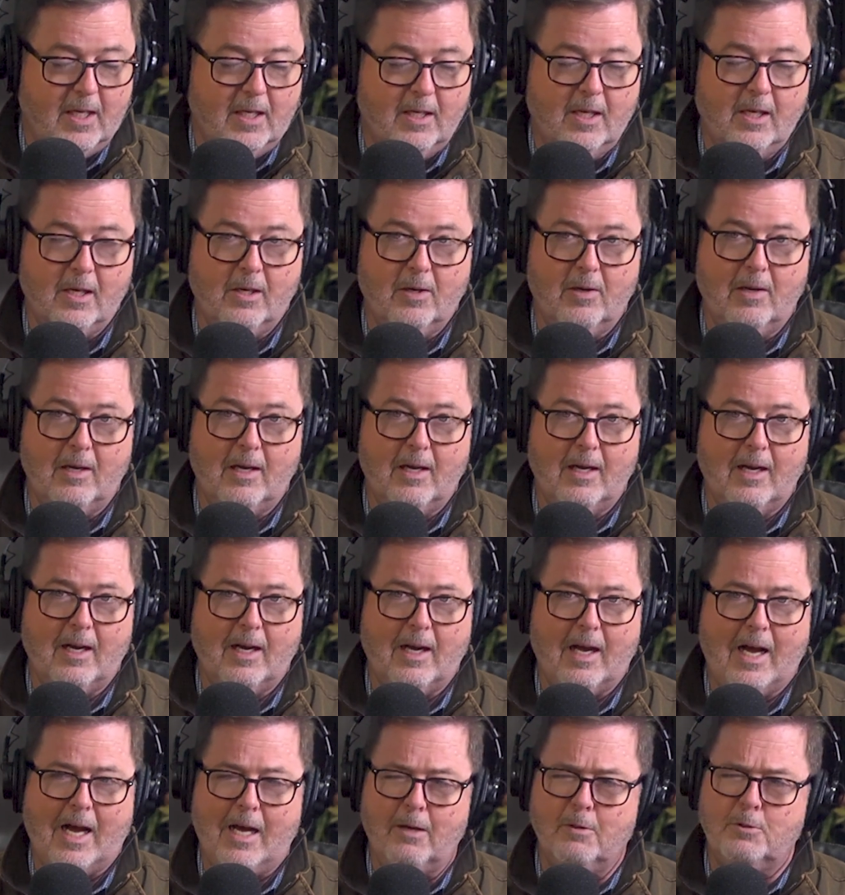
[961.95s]
Now,
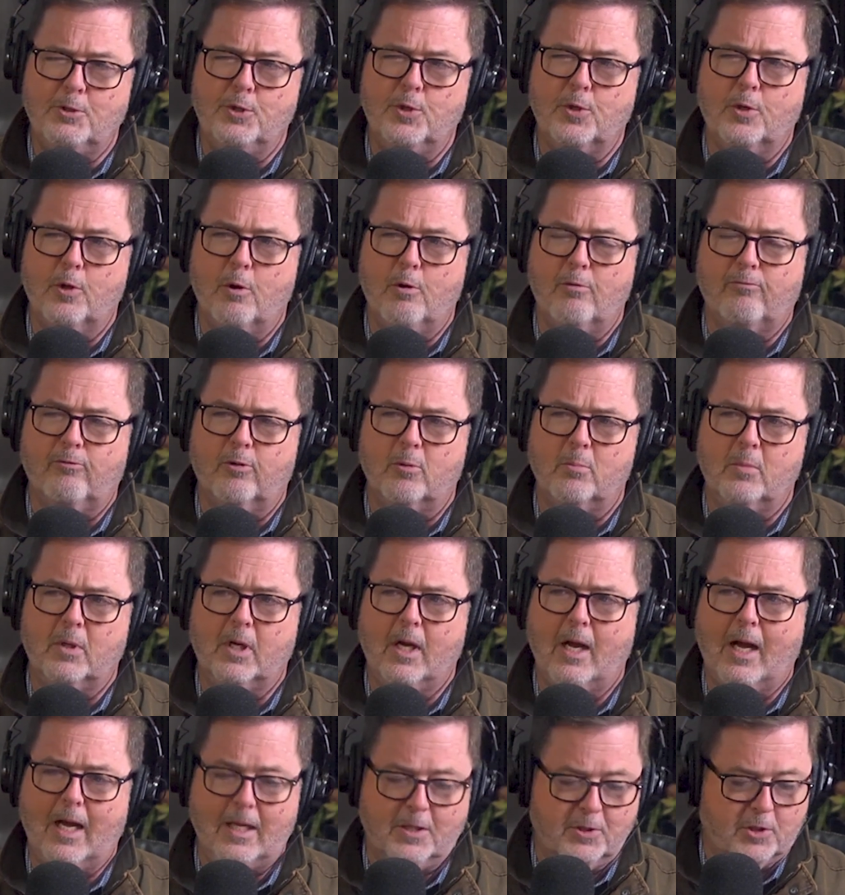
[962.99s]
how did you go from
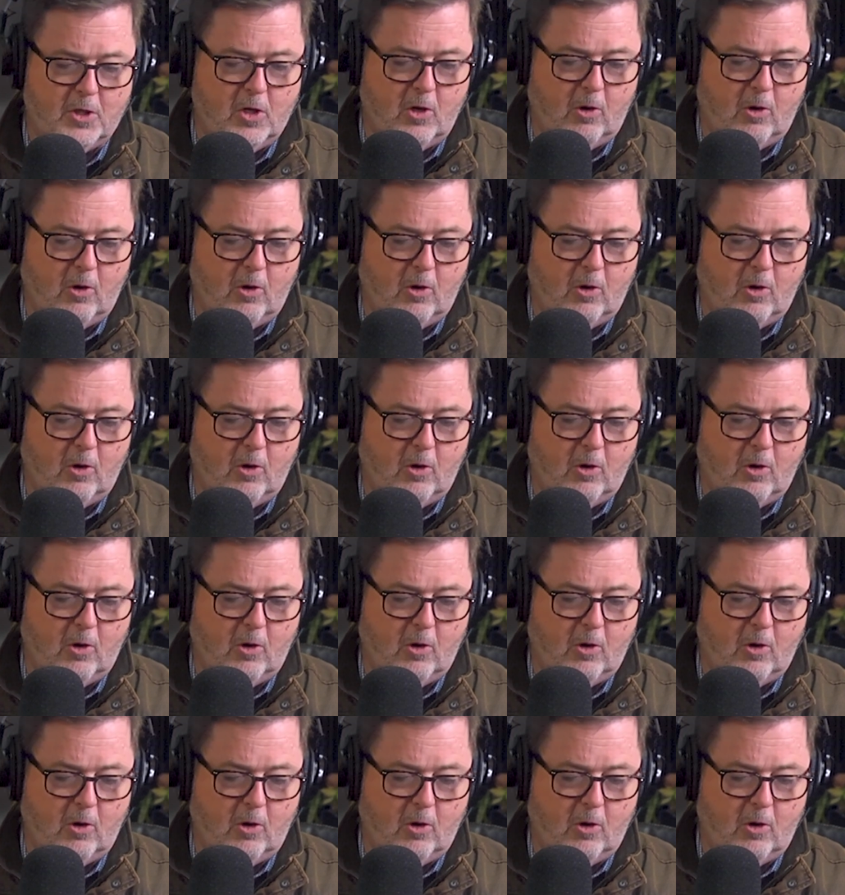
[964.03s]
God's